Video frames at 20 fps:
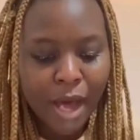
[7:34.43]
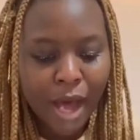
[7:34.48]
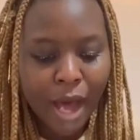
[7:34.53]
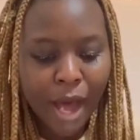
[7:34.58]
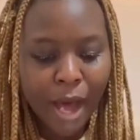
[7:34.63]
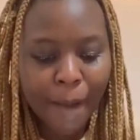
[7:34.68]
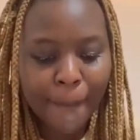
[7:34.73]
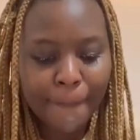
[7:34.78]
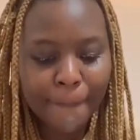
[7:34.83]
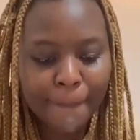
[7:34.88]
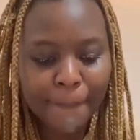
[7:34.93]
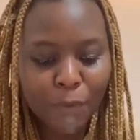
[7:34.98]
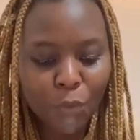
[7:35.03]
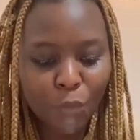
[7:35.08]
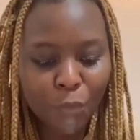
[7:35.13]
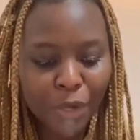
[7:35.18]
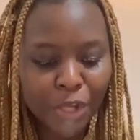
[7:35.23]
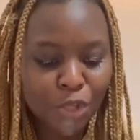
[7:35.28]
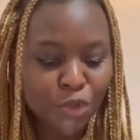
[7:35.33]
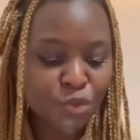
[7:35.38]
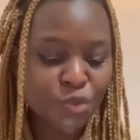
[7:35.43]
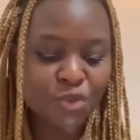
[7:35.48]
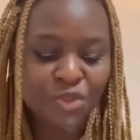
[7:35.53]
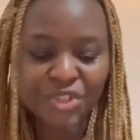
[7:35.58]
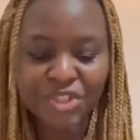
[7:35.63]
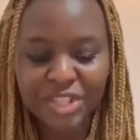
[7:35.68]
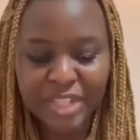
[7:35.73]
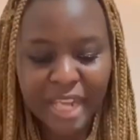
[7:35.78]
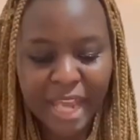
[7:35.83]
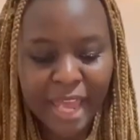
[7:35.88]
where you
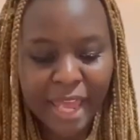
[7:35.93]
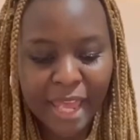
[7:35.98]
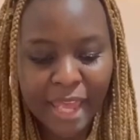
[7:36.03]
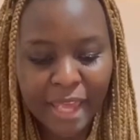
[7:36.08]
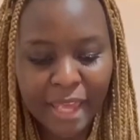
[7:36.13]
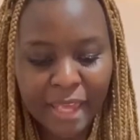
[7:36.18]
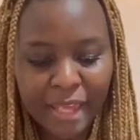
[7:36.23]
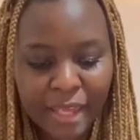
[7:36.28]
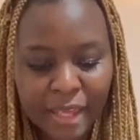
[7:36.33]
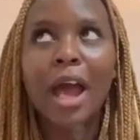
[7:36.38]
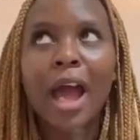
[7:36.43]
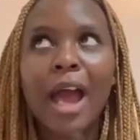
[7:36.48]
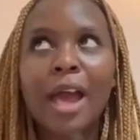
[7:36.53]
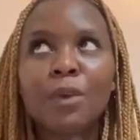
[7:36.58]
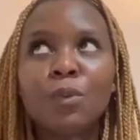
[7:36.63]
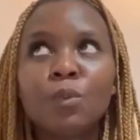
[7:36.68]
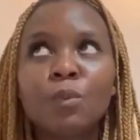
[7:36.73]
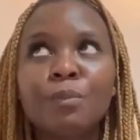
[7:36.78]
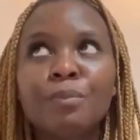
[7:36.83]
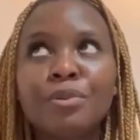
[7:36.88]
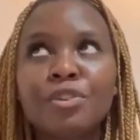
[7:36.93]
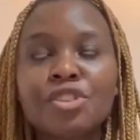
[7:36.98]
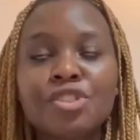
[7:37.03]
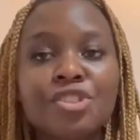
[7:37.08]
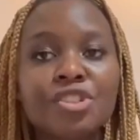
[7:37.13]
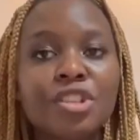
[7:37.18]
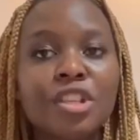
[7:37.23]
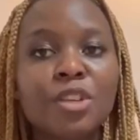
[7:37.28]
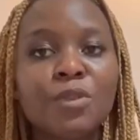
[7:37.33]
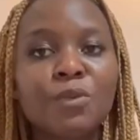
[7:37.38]
stay. I
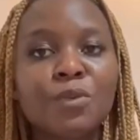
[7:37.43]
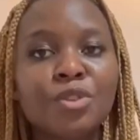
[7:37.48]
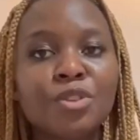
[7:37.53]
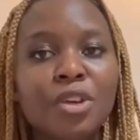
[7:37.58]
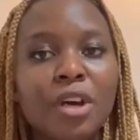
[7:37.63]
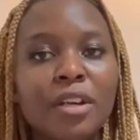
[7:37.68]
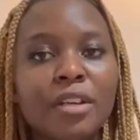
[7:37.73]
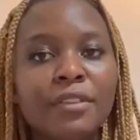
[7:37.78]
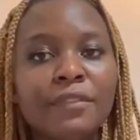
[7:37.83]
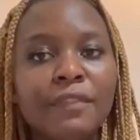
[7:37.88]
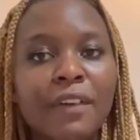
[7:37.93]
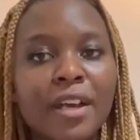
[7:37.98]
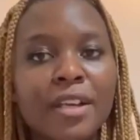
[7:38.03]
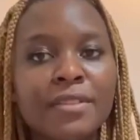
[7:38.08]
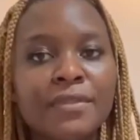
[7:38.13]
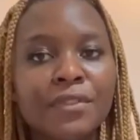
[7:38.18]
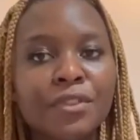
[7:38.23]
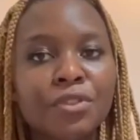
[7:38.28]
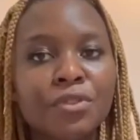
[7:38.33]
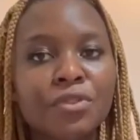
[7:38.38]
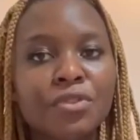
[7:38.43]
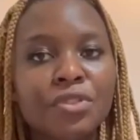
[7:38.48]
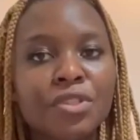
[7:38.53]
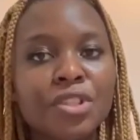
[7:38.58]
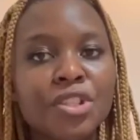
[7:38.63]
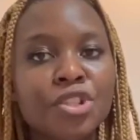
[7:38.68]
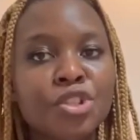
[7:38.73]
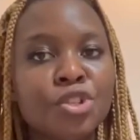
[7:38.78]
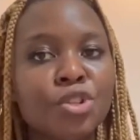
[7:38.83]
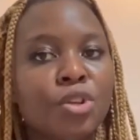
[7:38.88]
personally would not advise for you to
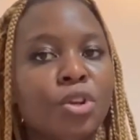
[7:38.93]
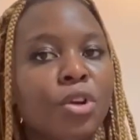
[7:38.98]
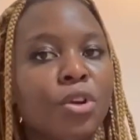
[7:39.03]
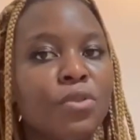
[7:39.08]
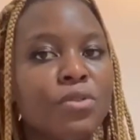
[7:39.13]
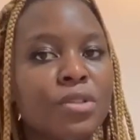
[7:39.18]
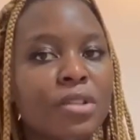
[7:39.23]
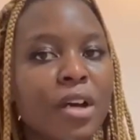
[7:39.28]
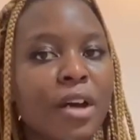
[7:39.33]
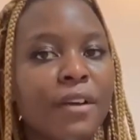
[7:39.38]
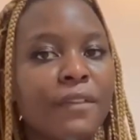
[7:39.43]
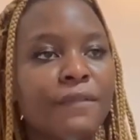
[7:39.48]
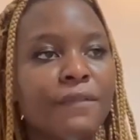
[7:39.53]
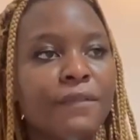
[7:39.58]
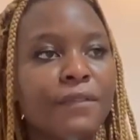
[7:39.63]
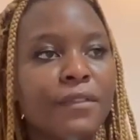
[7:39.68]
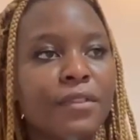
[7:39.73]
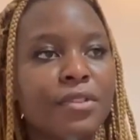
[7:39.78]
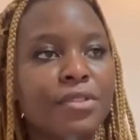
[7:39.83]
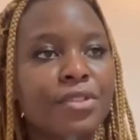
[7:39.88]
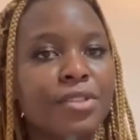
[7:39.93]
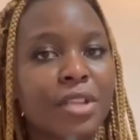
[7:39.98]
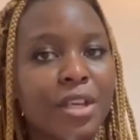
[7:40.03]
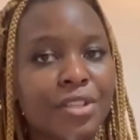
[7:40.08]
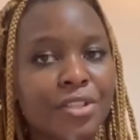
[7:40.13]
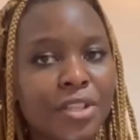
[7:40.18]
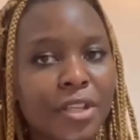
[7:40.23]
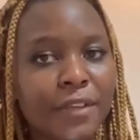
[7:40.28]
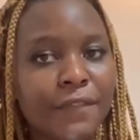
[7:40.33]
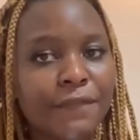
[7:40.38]
disclose of
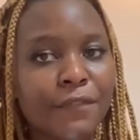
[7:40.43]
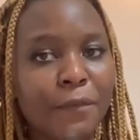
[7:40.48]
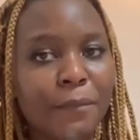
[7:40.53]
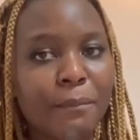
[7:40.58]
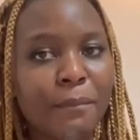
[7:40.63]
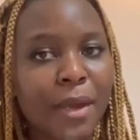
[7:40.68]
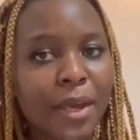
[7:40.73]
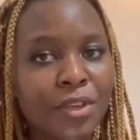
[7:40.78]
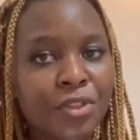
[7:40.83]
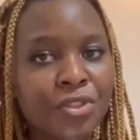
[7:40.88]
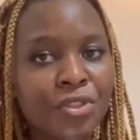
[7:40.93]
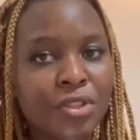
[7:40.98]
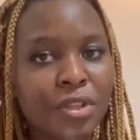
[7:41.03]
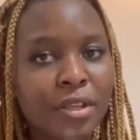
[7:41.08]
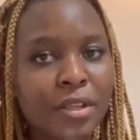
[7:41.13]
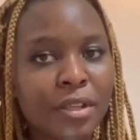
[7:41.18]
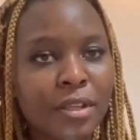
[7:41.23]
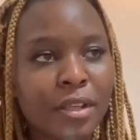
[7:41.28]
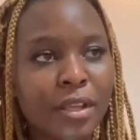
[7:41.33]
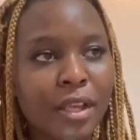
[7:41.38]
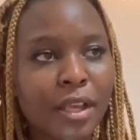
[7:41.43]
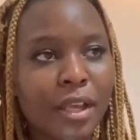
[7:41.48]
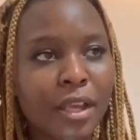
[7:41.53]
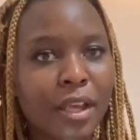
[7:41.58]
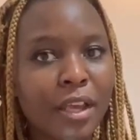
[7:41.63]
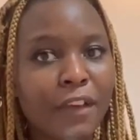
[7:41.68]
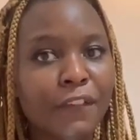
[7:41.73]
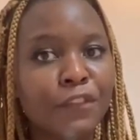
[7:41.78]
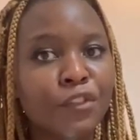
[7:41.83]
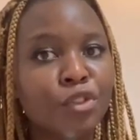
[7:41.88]
such information
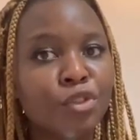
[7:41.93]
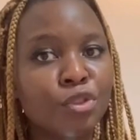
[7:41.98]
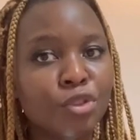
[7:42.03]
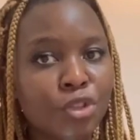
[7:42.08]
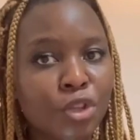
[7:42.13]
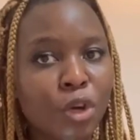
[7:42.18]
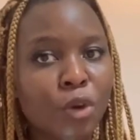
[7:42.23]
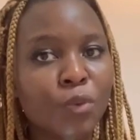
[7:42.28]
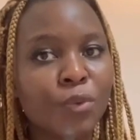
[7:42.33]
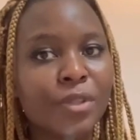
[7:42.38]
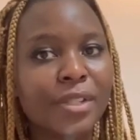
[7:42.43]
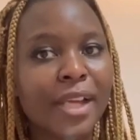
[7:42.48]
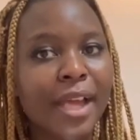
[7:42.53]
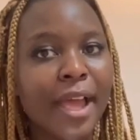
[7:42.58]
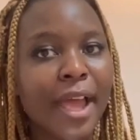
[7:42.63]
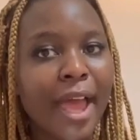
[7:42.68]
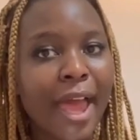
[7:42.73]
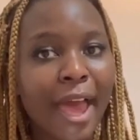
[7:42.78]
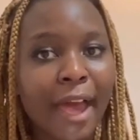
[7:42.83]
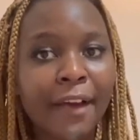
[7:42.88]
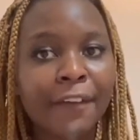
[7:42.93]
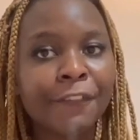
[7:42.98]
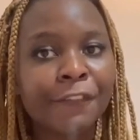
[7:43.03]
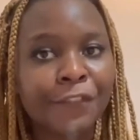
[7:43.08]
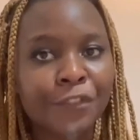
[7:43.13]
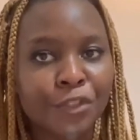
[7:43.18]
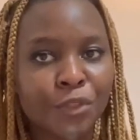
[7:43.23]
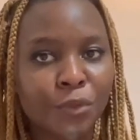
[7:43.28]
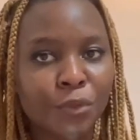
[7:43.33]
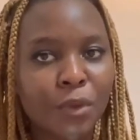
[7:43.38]
if you don't
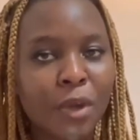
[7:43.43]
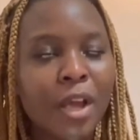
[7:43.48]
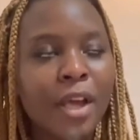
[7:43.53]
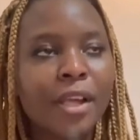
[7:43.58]
have to.